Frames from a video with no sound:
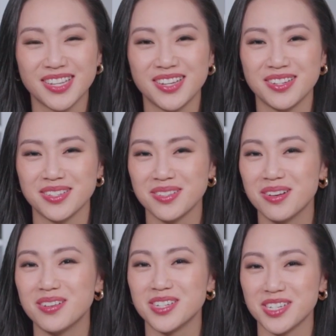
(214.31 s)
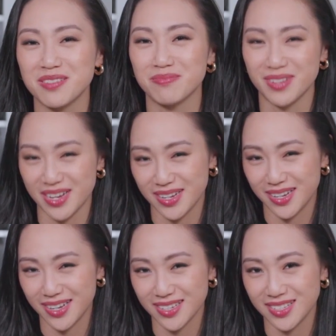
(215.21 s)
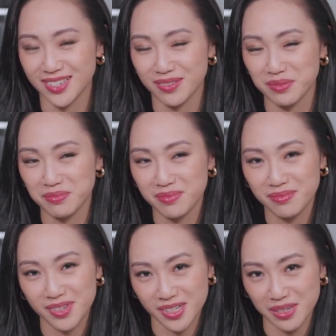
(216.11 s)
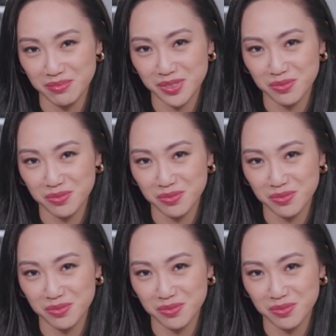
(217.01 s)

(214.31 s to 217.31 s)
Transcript: that it's not jet black as it claims